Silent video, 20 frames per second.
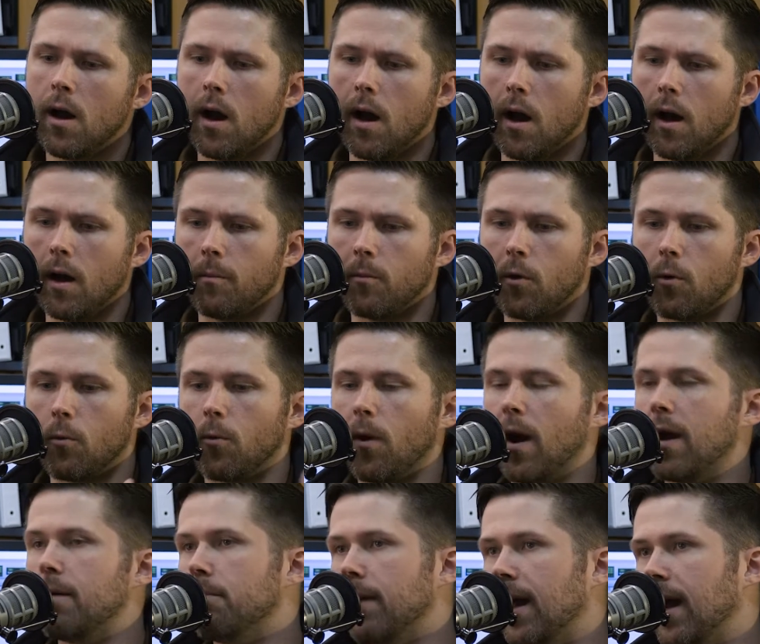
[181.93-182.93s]
um,
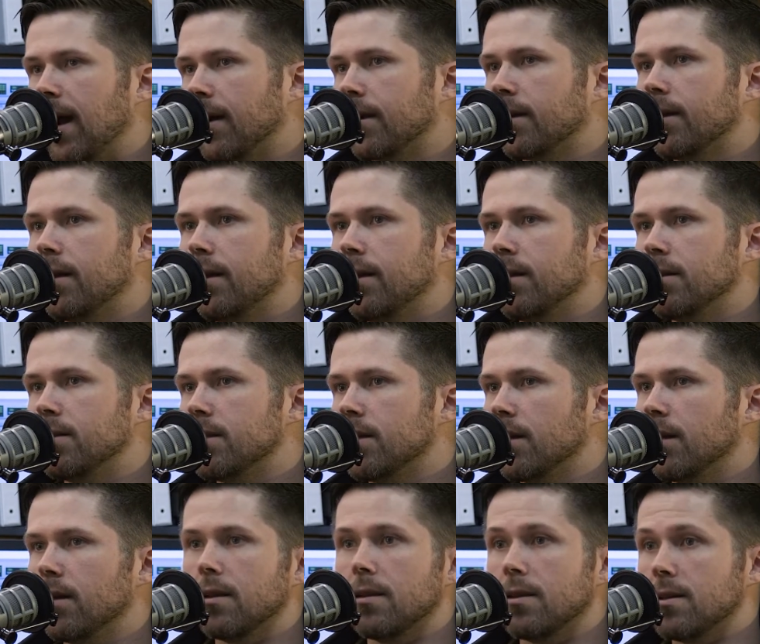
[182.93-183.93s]
right back
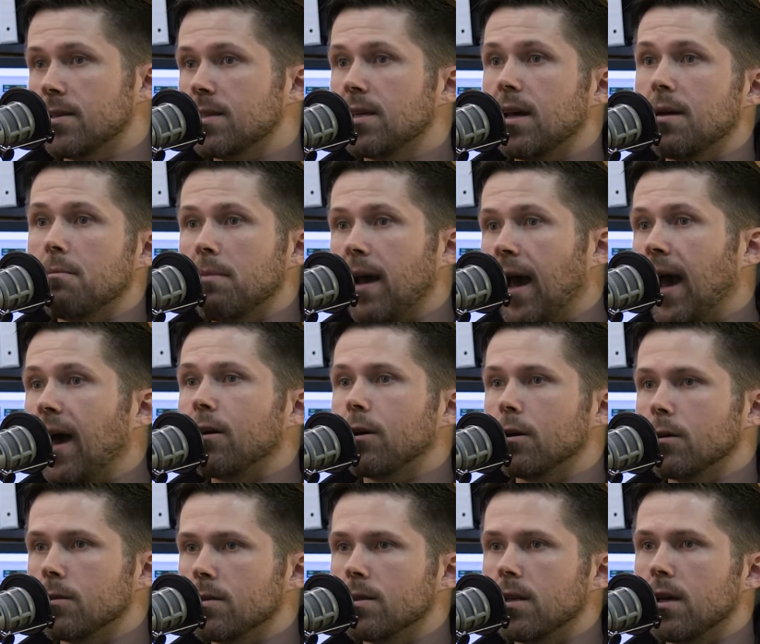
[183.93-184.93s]
into the same
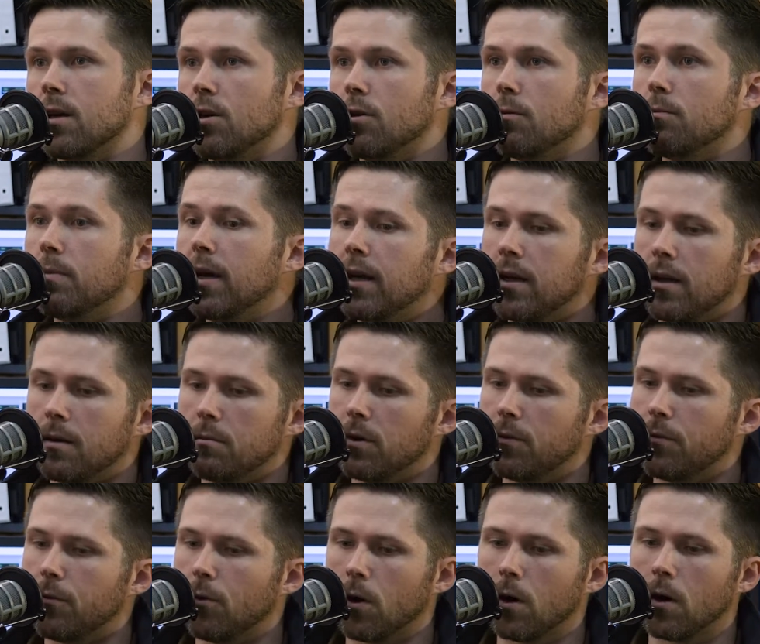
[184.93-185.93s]
patterns that you'd been in
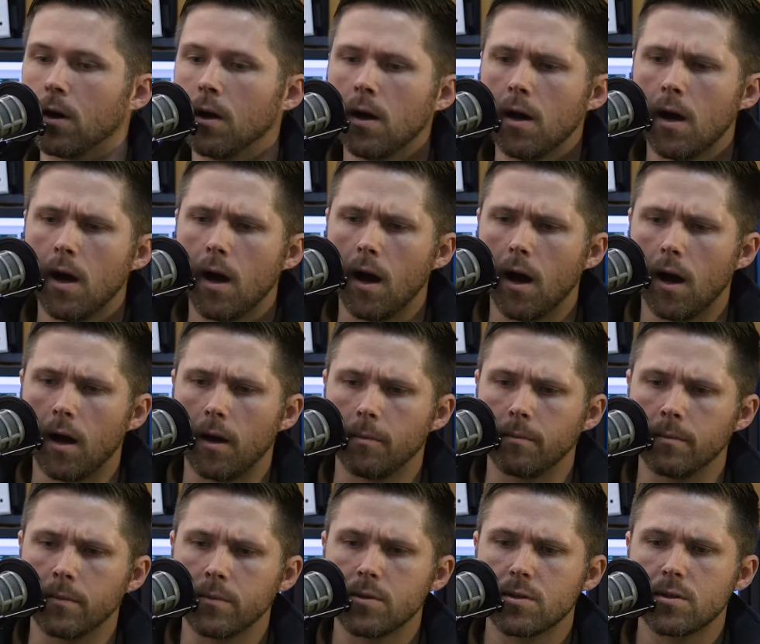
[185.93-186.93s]
before.
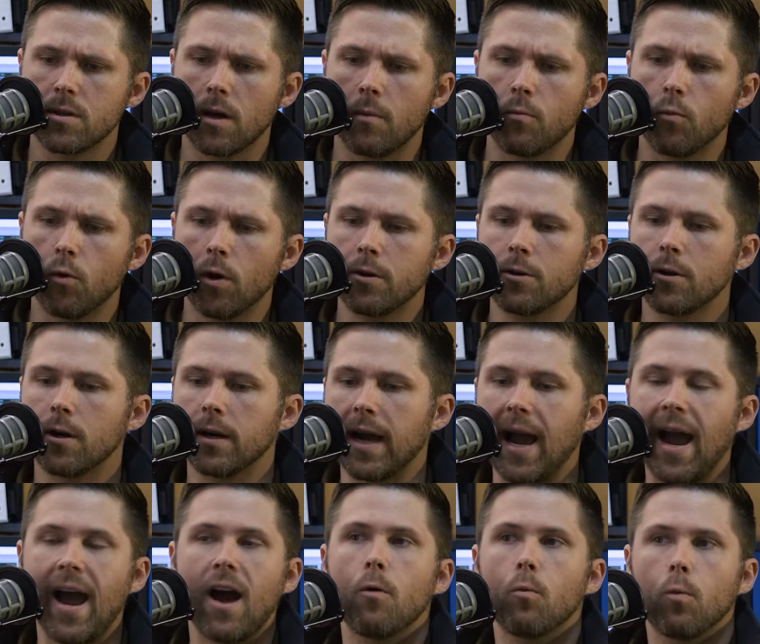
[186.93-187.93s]
Um, so I'm wondering
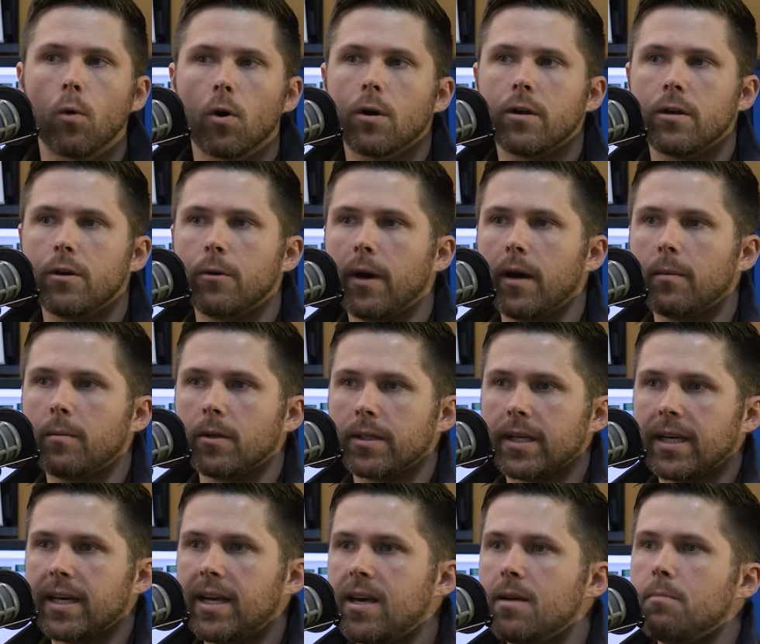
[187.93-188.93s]
how were you able
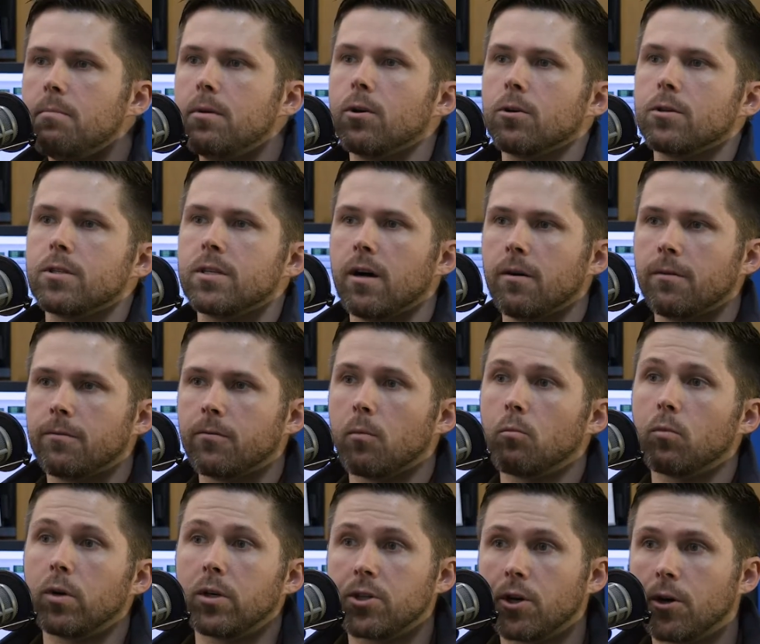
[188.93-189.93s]
to keep yourself
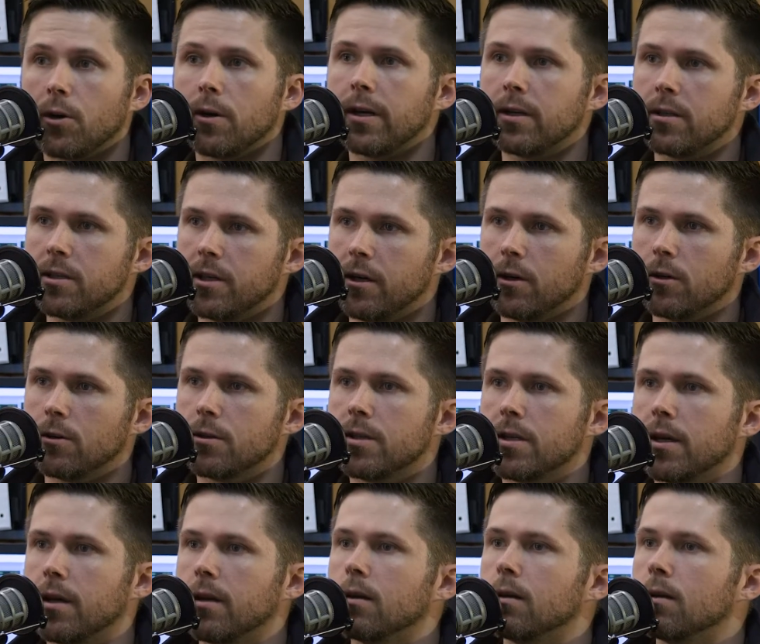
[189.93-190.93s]
from returning to your
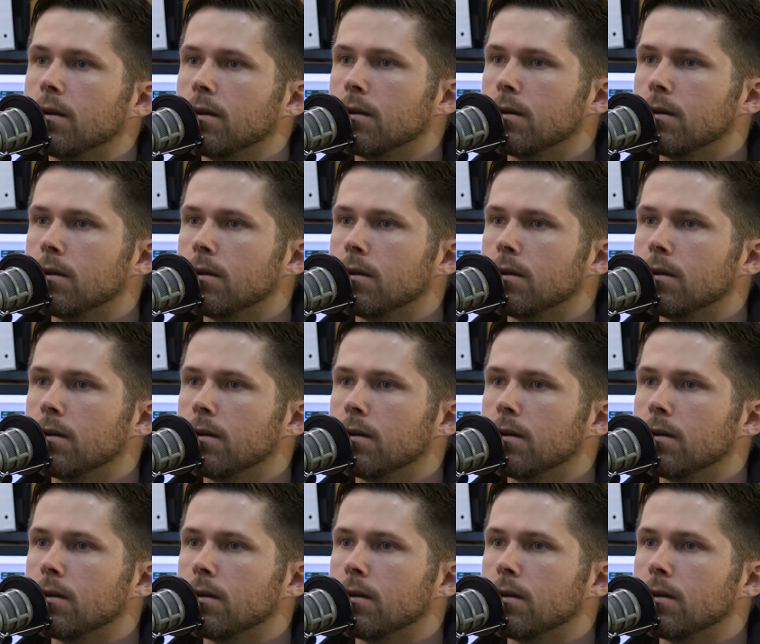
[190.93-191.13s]
sin?